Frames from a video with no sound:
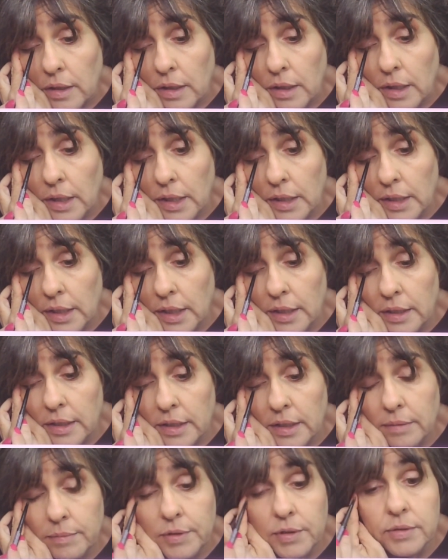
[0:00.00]

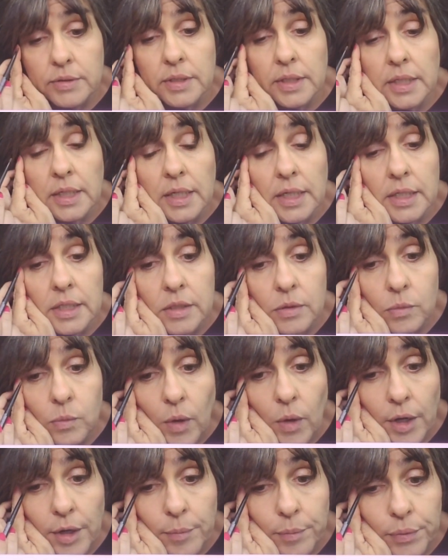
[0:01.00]
that I'm using is
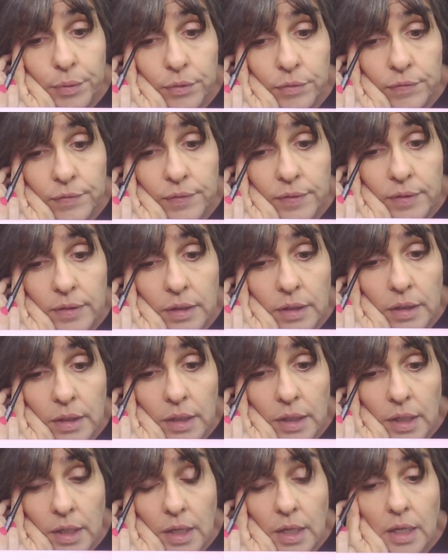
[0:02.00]
waterproof.
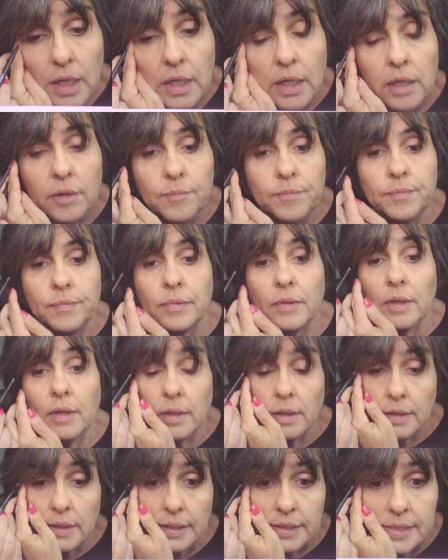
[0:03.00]

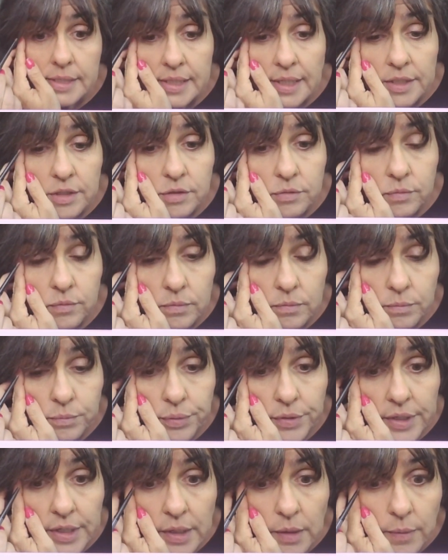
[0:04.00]
It sets
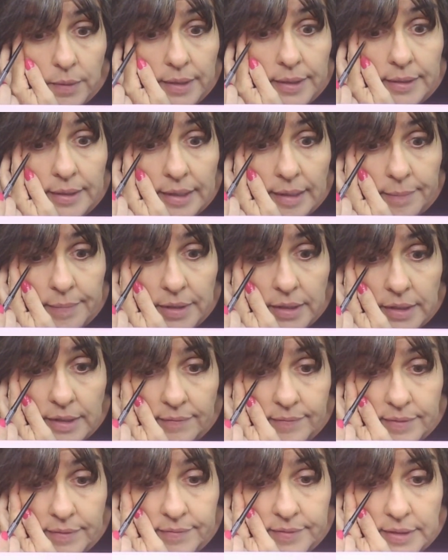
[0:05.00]
pretty quickly. I mean, you
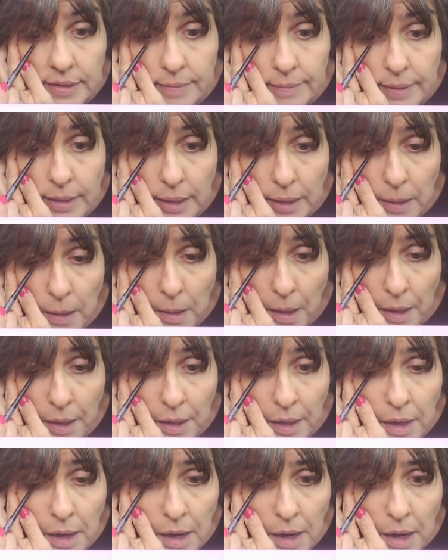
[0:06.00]
have enough time to get it
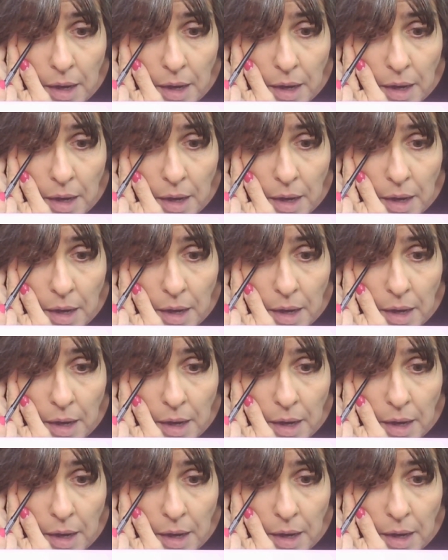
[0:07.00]
on,